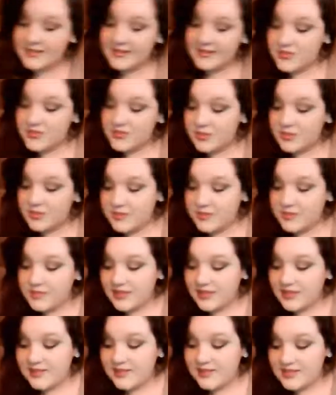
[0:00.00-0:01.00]
one
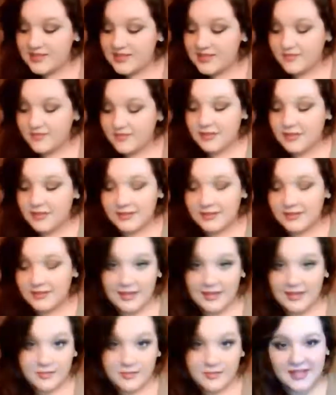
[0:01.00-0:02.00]
because it's very light,
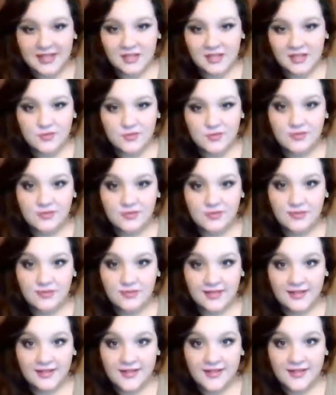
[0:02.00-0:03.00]
but it covers the
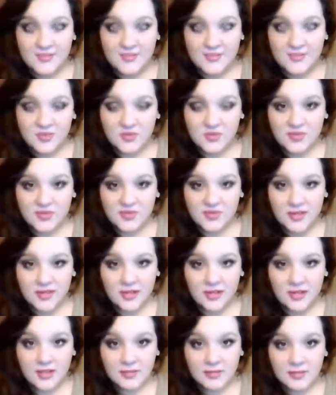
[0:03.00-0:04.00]
redness, most of it.
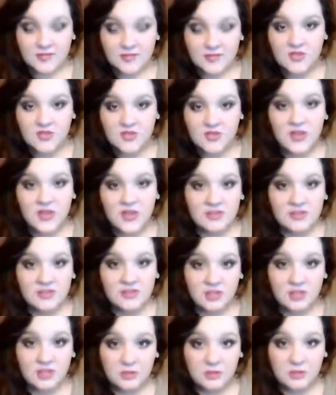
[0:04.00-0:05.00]
But if you do have a
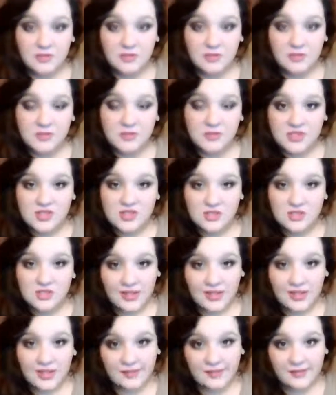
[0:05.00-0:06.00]
couple of blemishes, you're going to
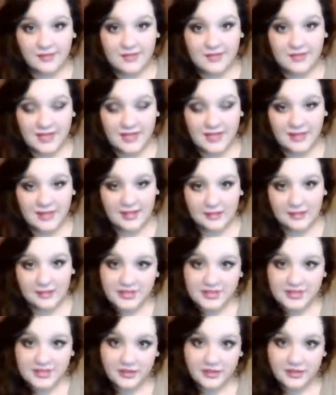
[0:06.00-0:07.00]
have to take a
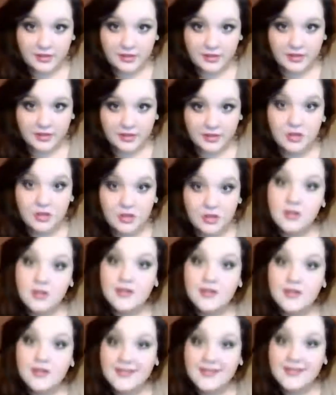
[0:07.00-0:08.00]
concealer and
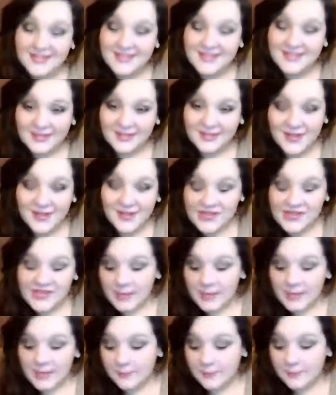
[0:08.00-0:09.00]
conceal those.
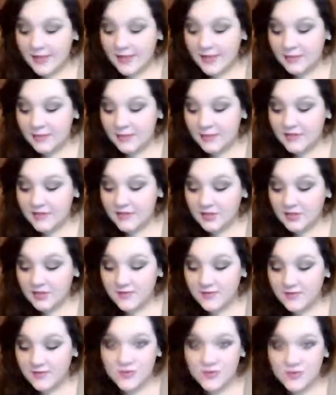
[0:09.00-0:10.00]
But a BB cream
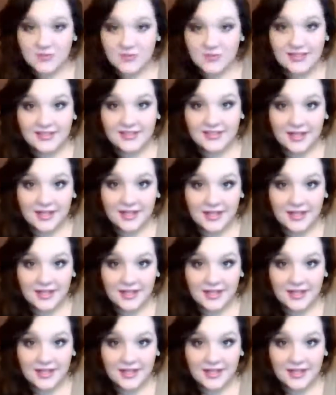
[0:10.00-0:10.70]
feels really light, and you